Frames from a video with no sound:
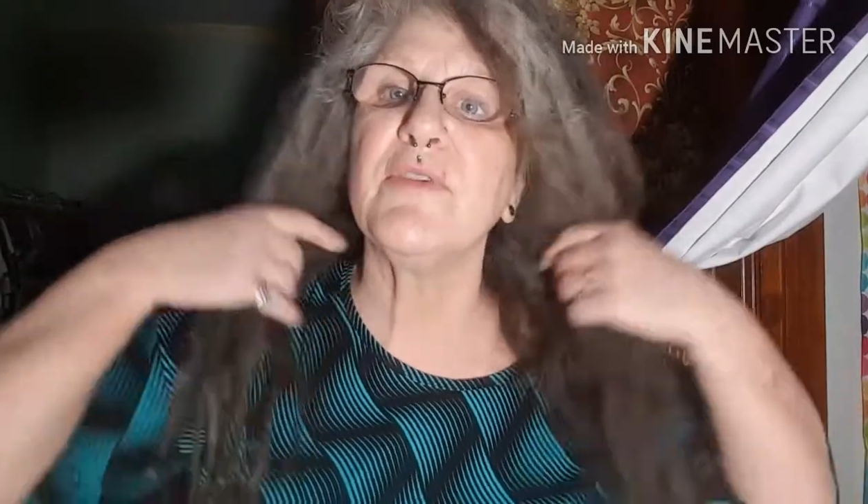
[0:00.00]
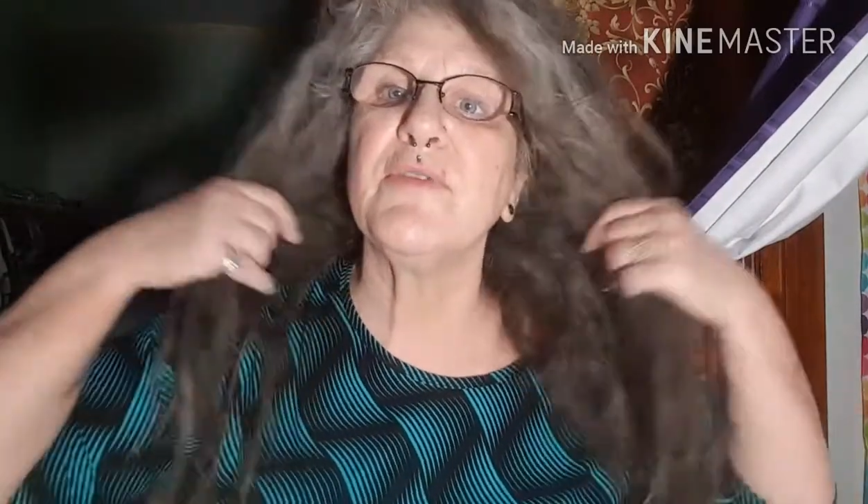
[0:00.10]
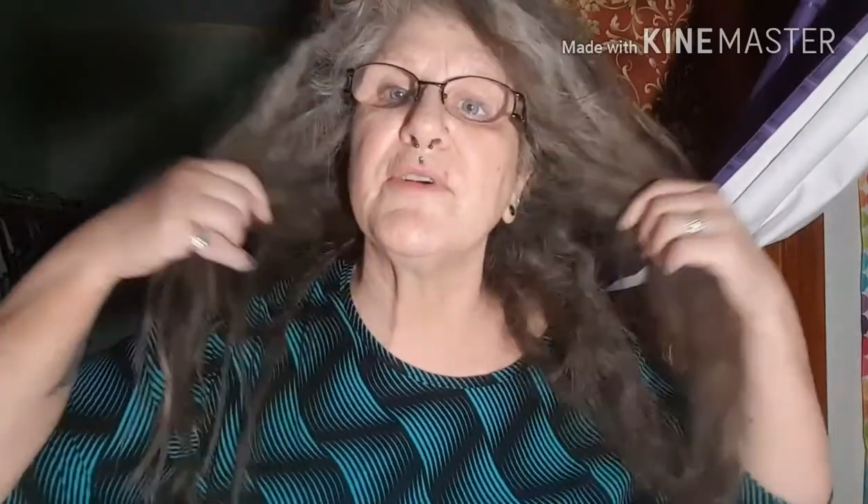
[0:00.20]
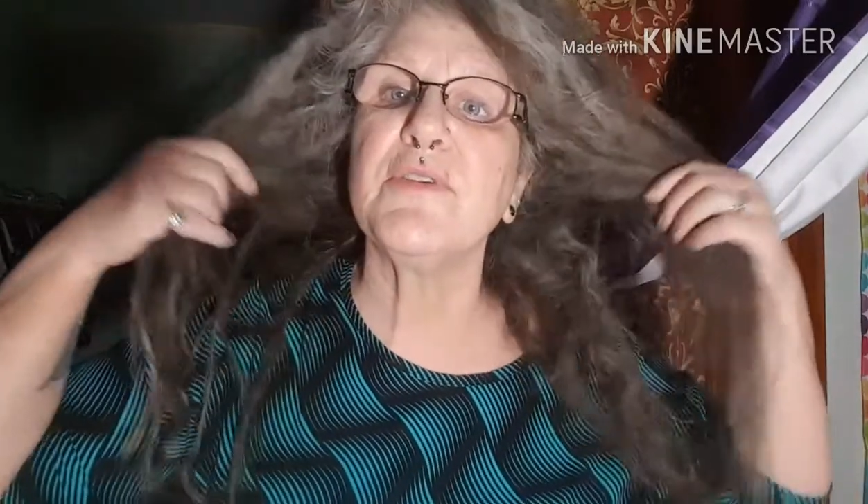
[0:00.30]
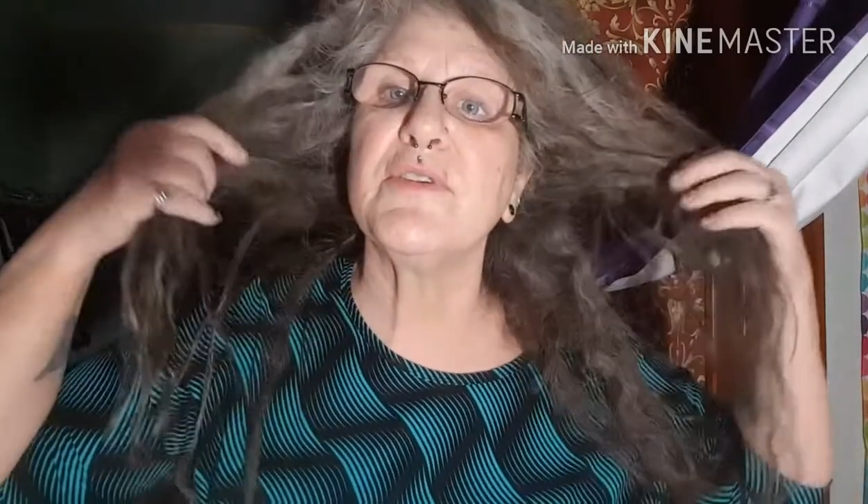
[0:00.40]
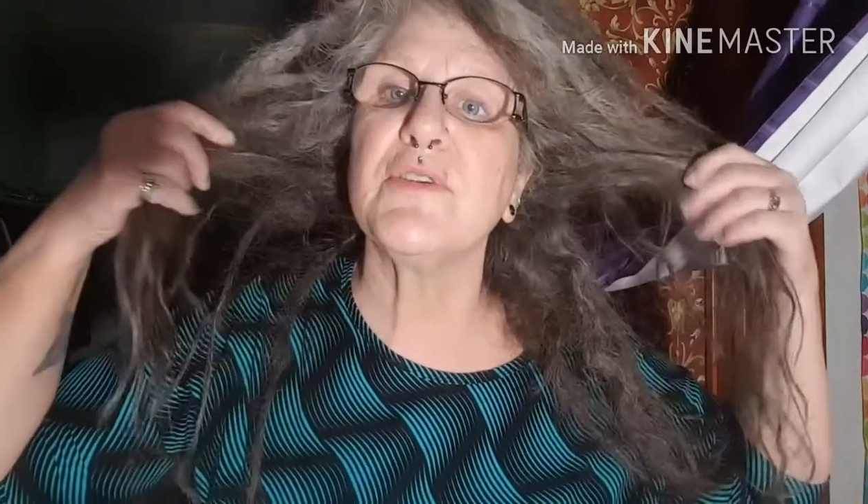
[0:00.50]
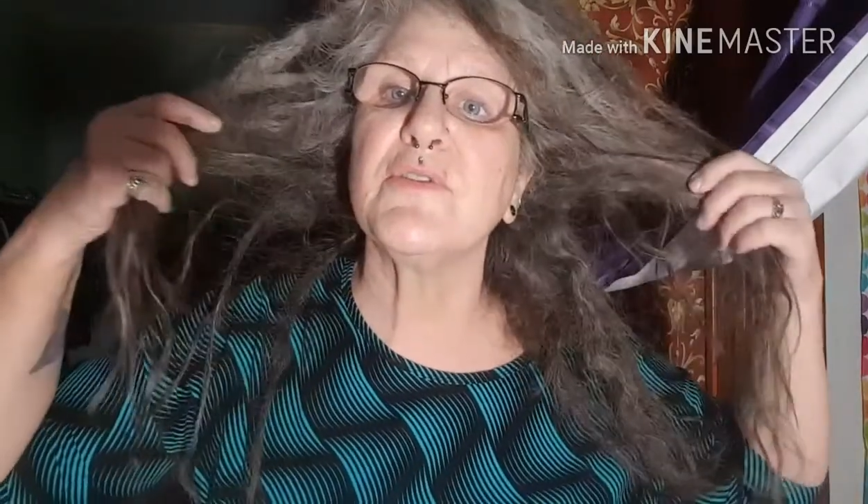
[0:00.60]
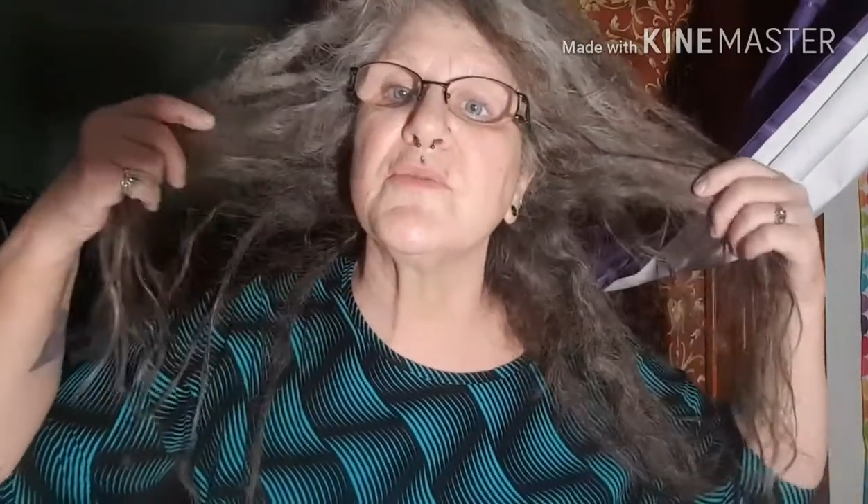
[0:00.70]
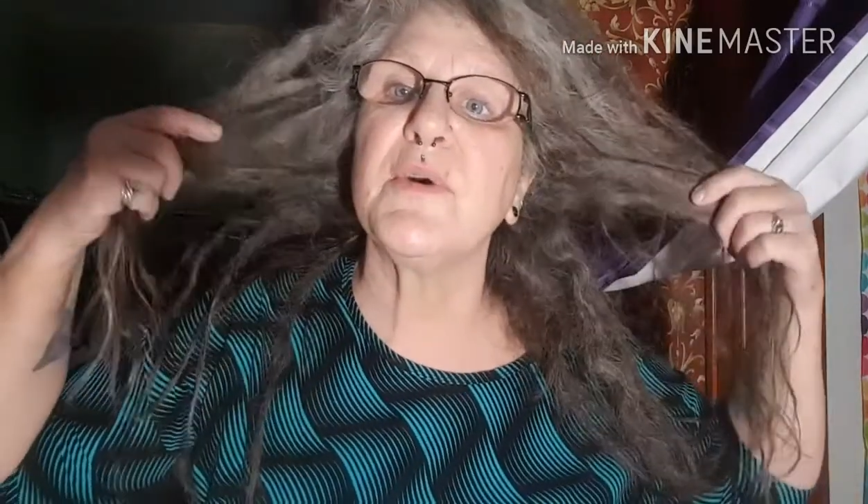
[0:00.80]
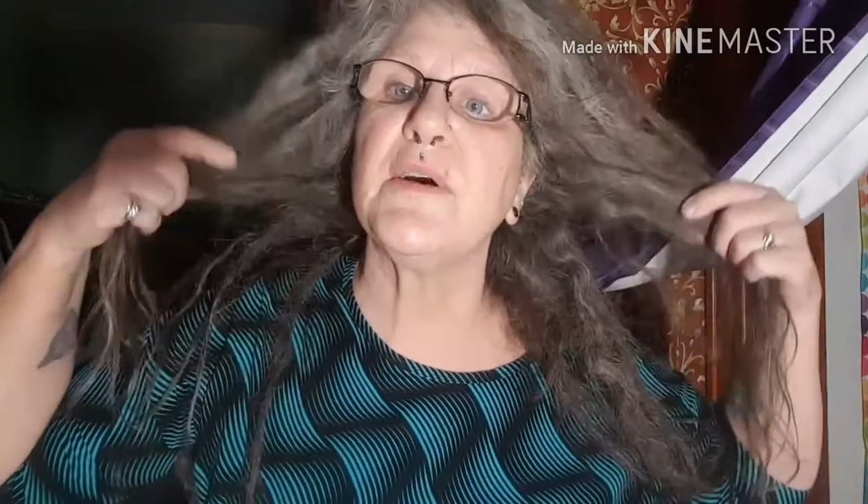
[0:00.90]
first
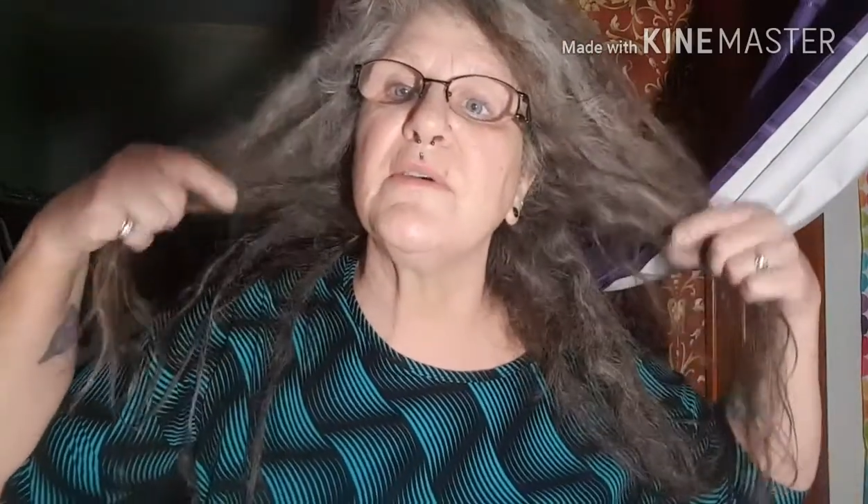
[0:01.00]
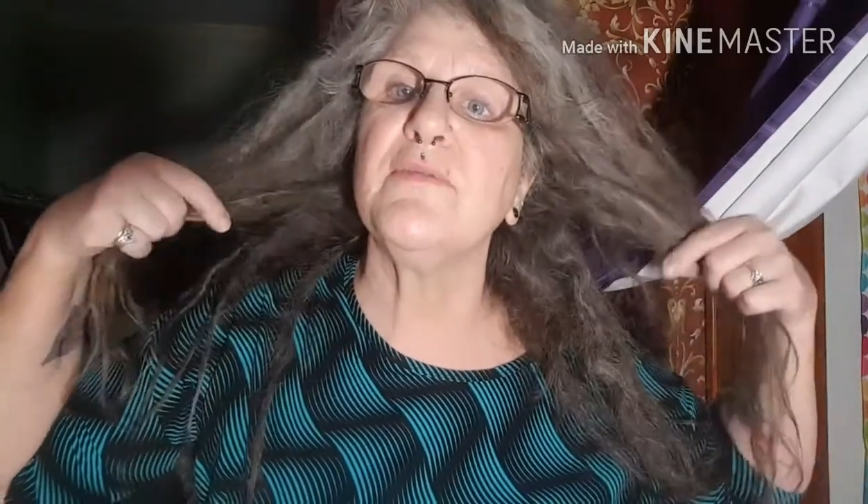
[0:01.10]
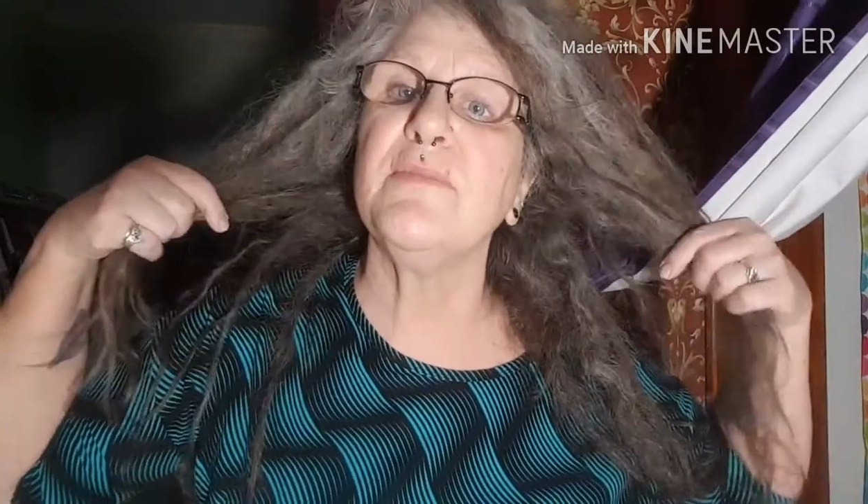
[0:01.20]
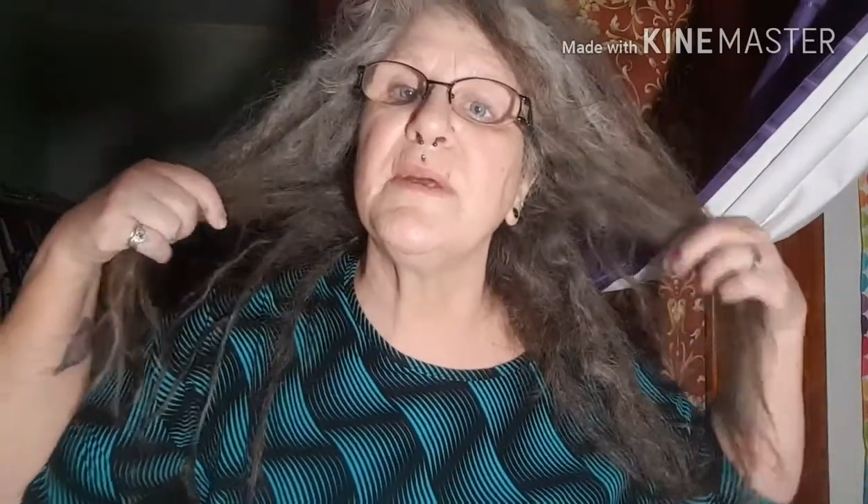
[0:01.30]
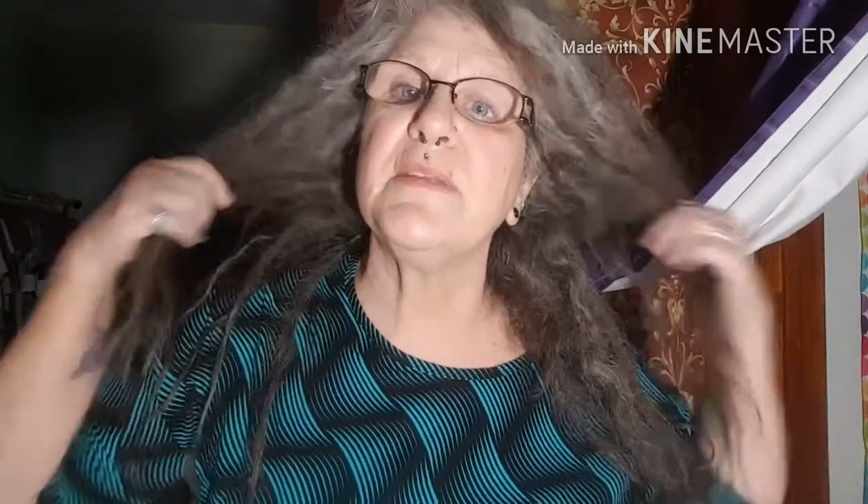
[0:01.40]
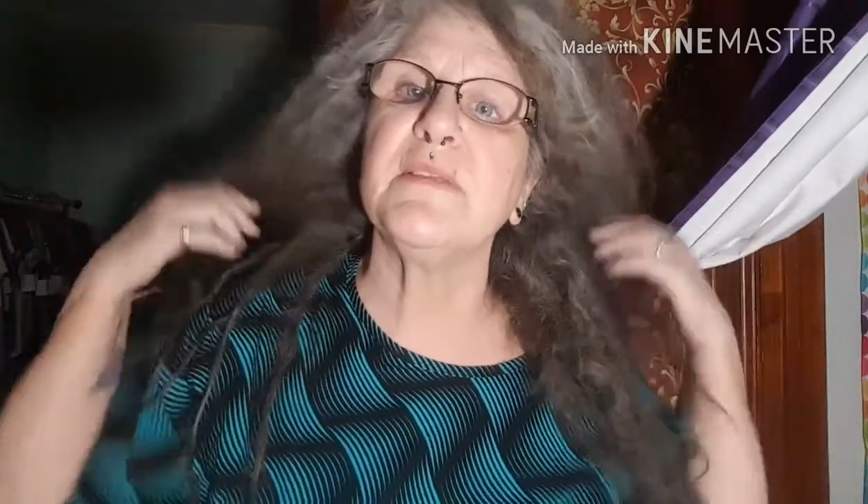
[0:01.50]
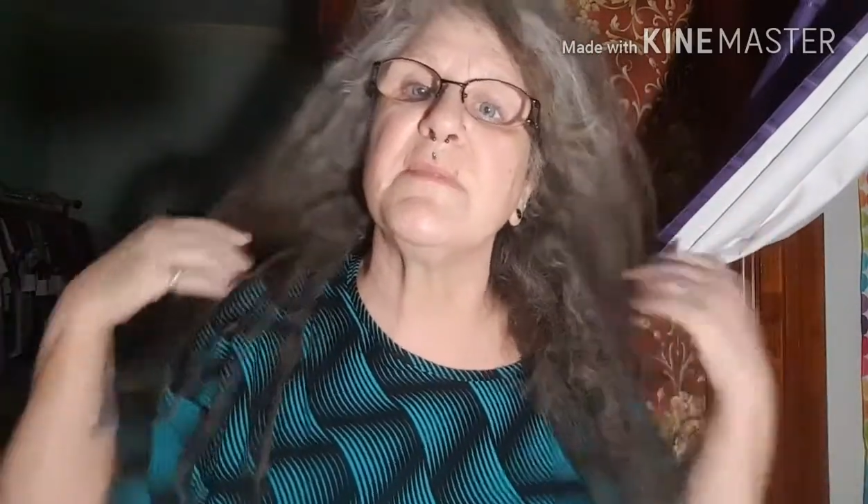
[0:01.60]
12 months,